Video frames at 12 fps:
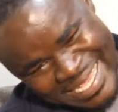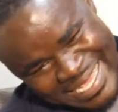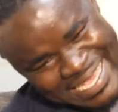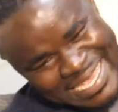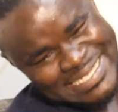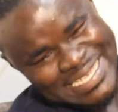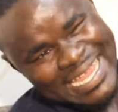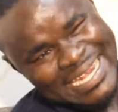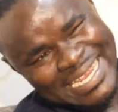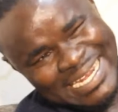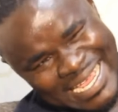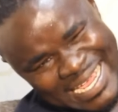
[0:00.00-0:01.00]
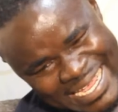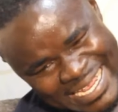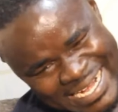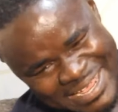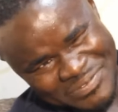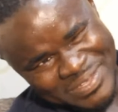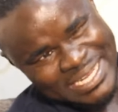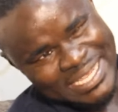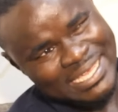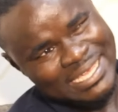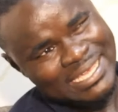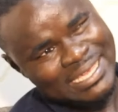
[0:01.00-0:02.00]
yes, I did not feel
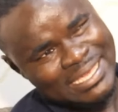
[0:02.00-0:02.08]
it.